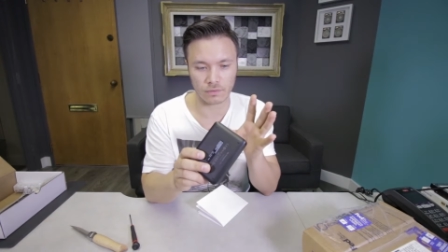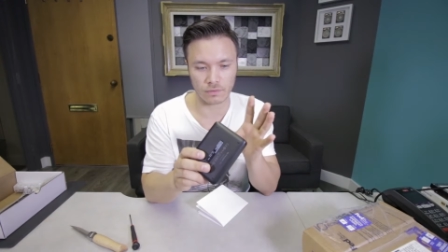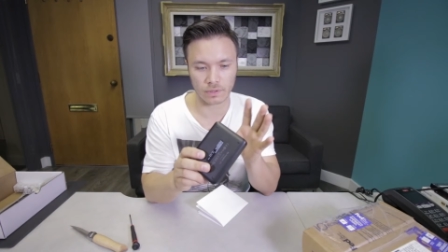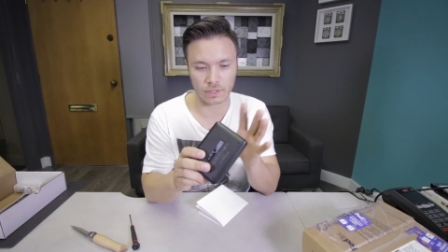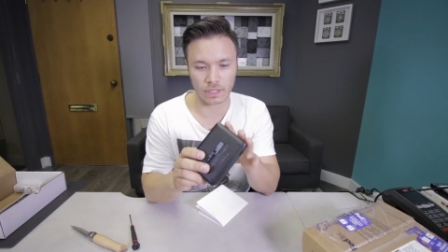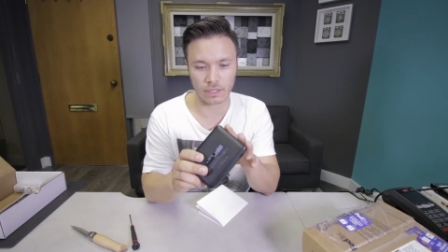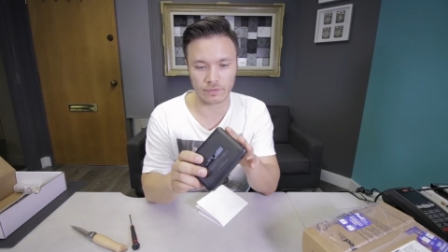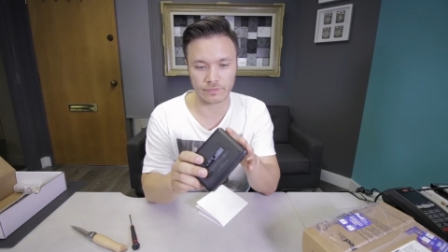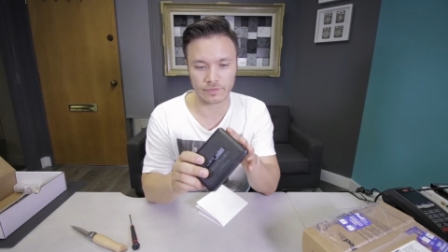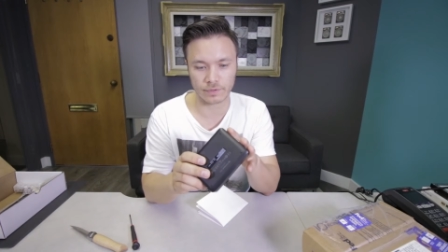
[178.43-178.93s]

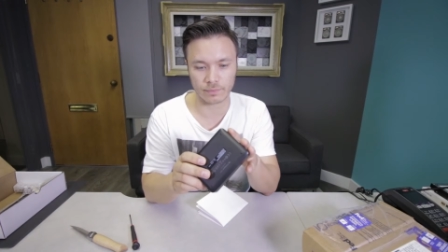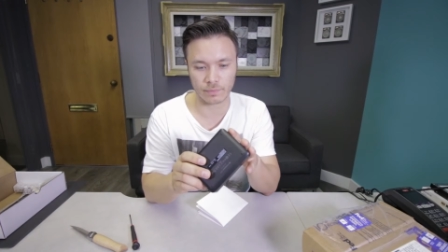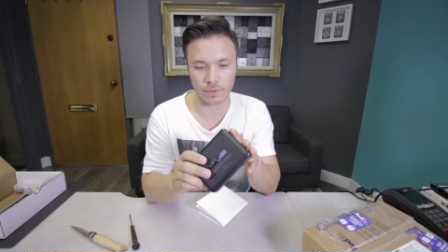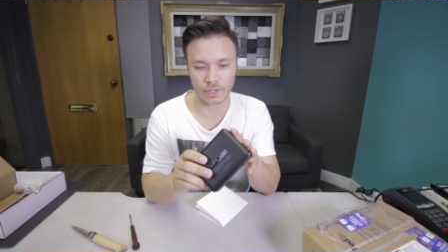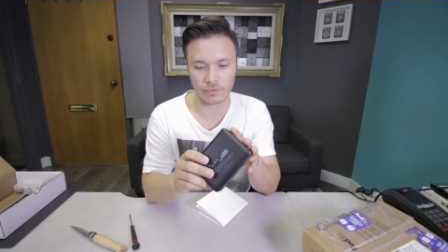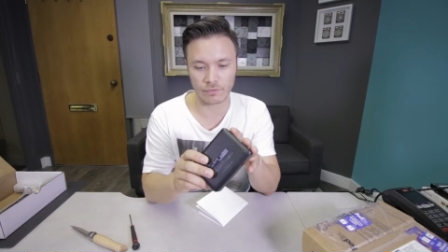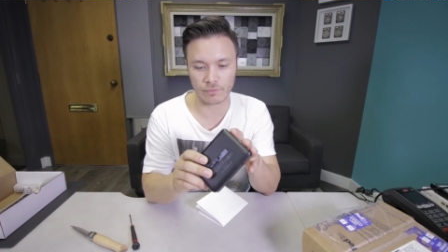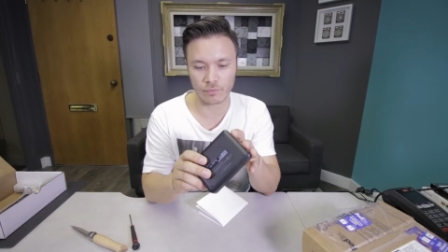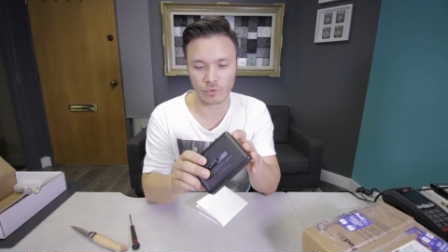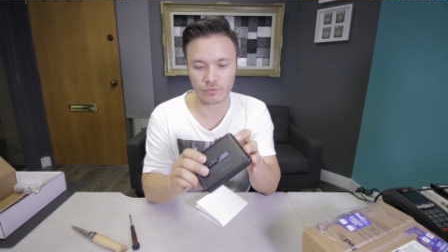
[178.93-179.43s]
recovered by
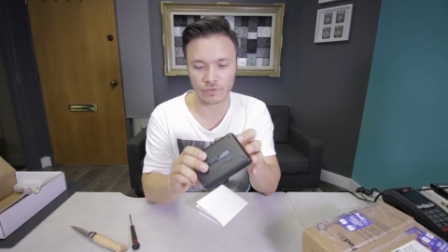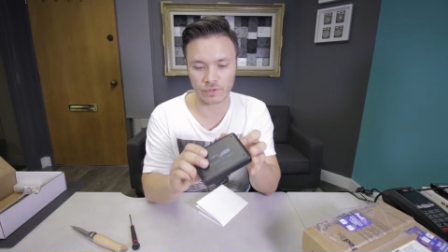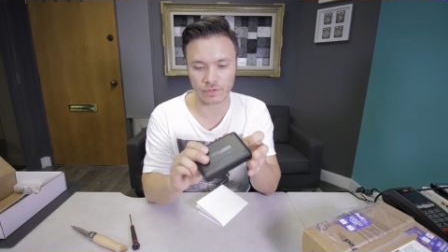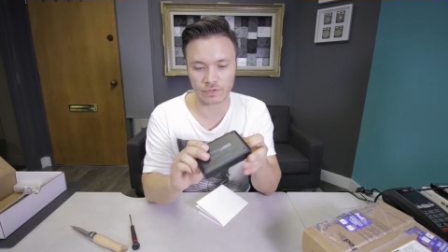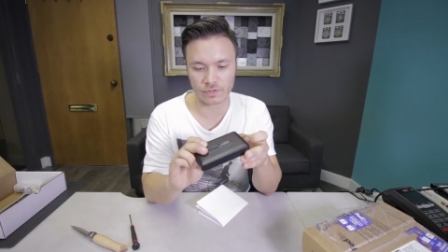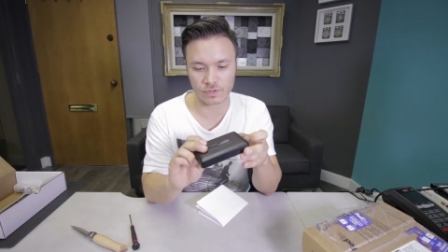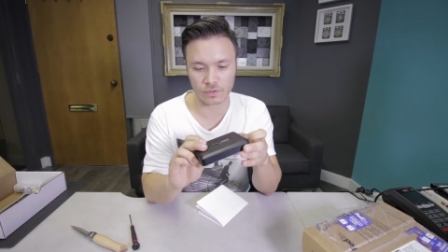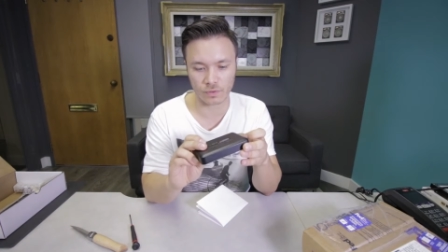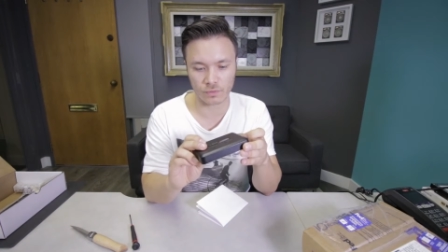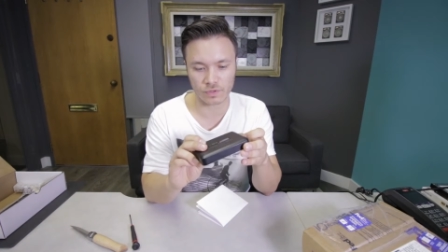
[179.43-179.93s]
removing
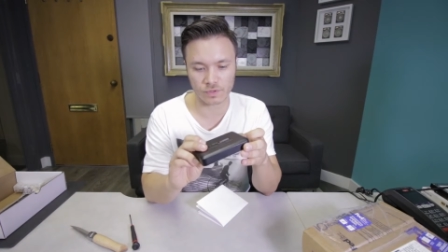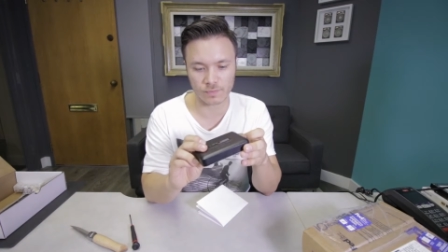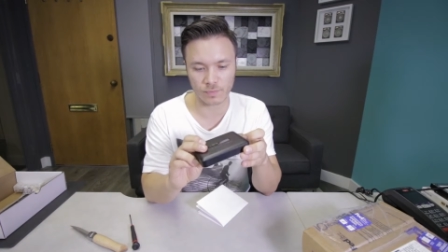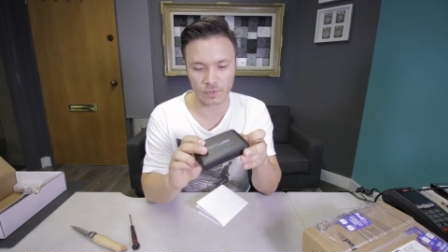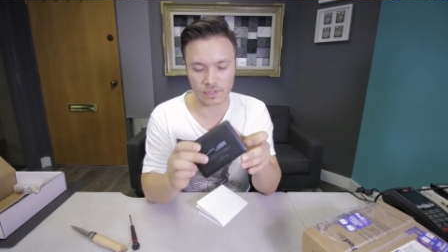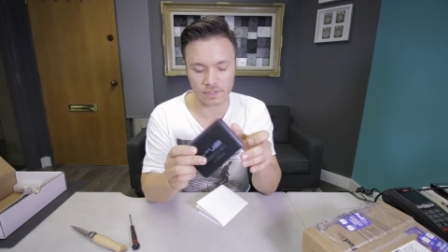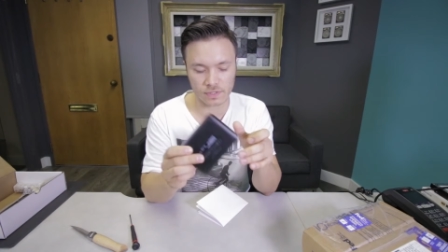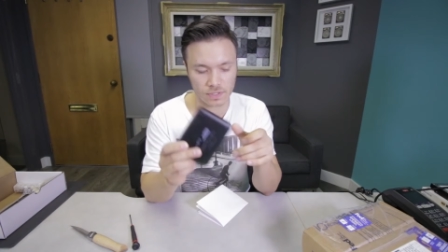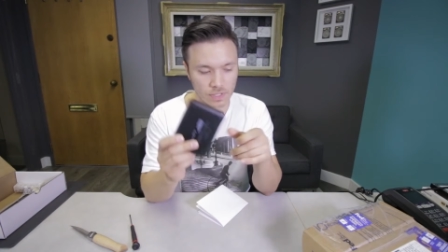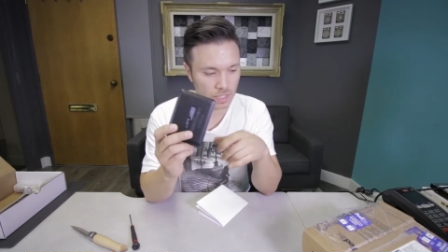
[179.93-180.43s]
the slow
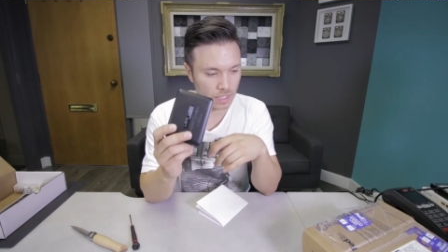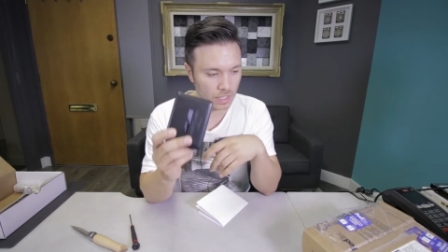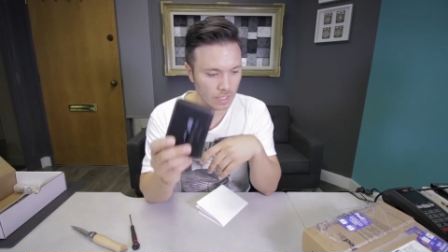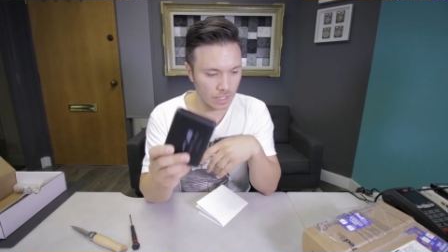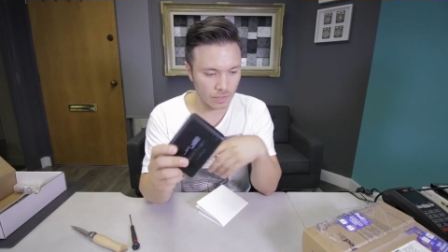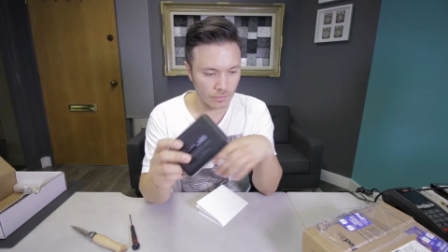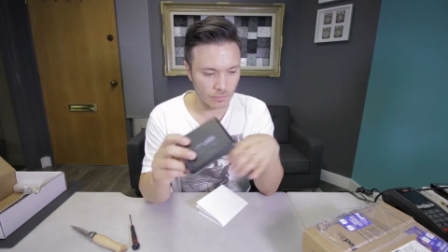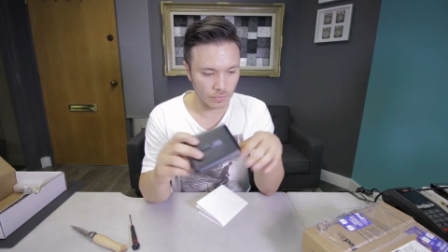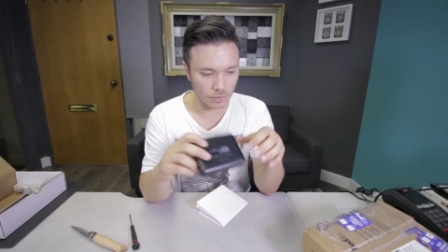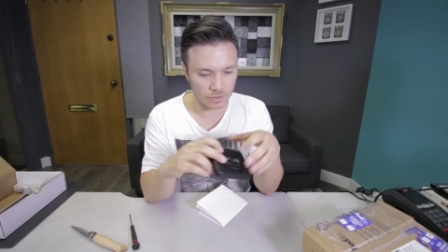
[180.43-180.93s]
response.
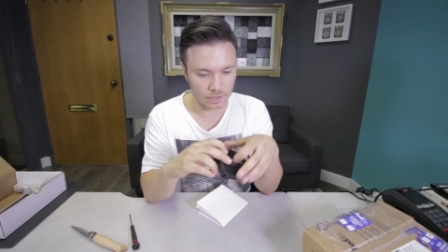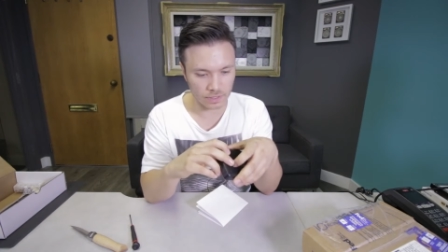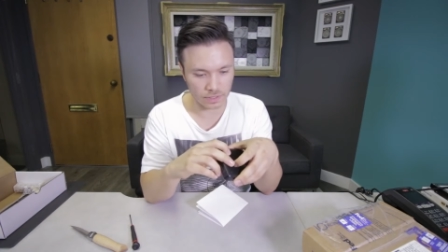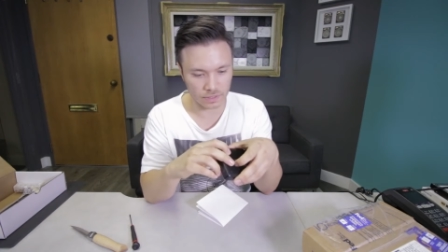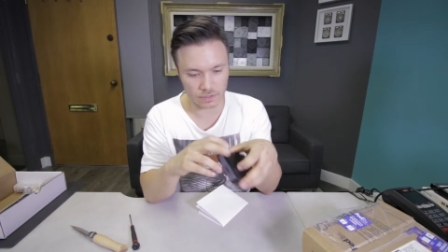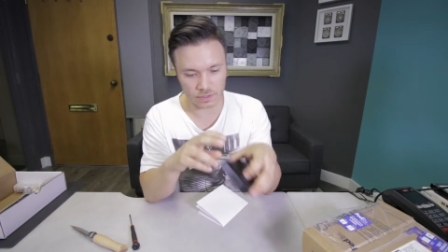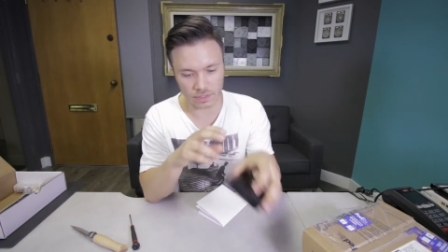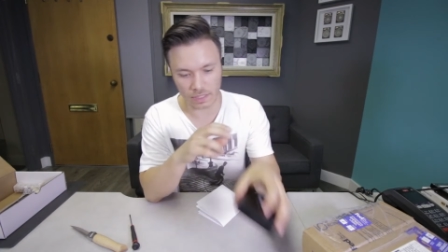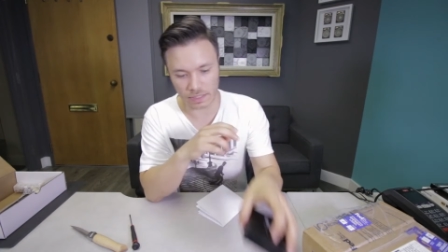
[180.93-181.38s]
We'll get to